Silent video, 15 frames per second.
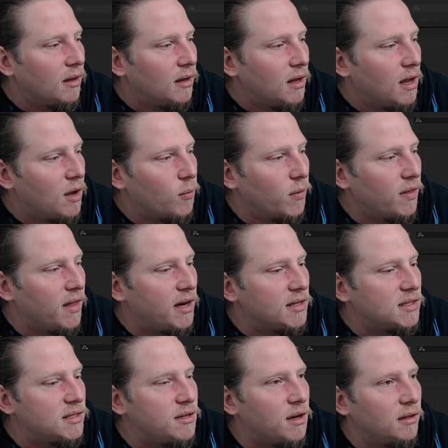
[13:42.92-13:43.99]
And when that is
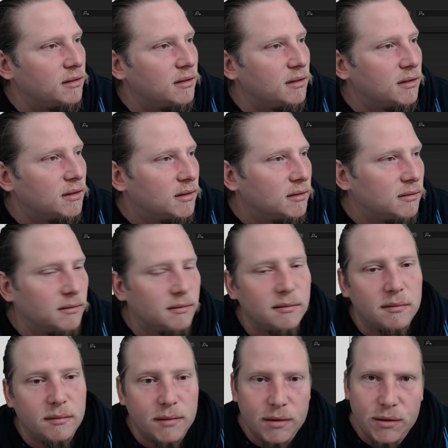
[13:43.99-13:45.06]
done,
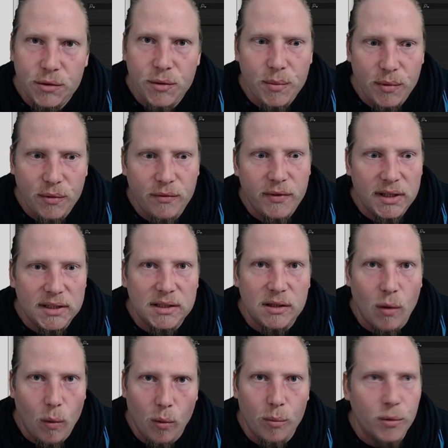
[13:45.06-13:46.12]
your movie is
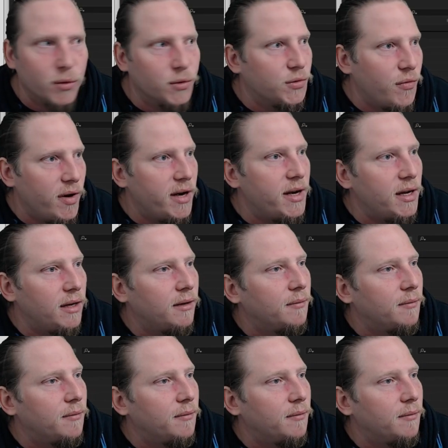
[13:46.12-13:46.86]
almost ready.